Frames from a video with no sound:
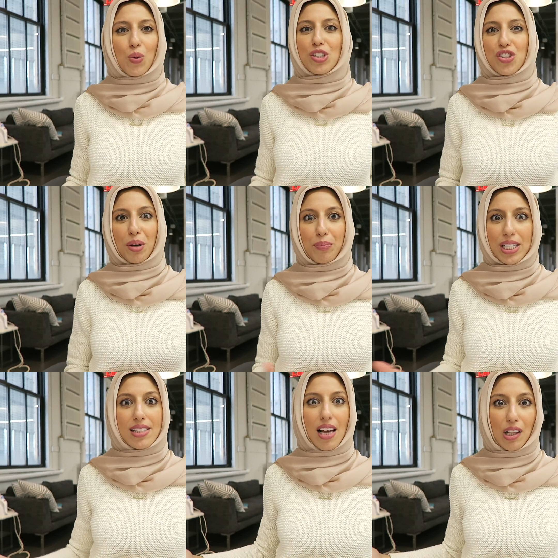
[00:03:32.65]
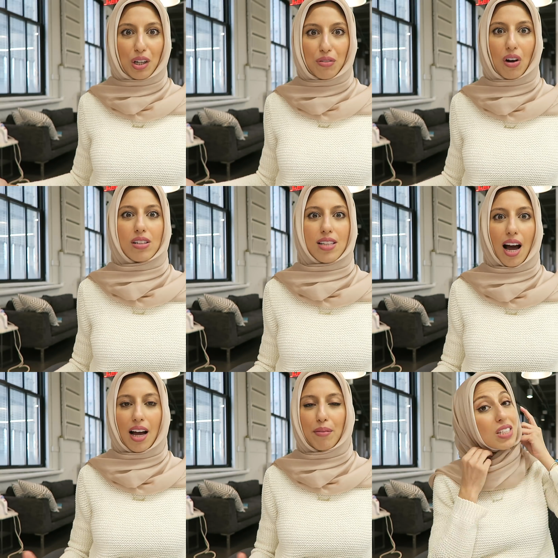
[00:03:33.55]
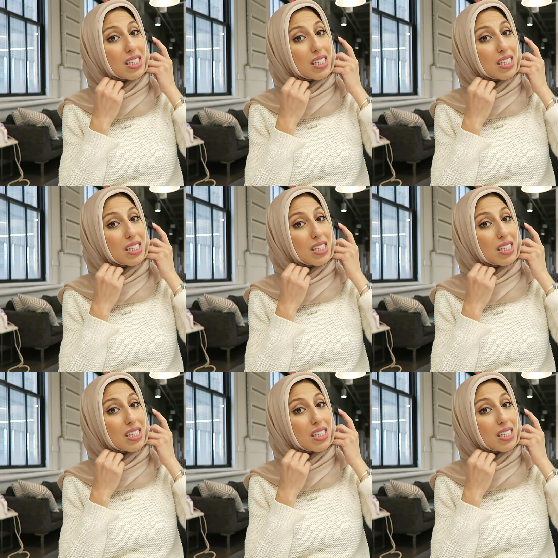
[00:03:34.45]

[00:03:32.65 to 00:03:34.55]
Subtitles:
which is our best seller of all time.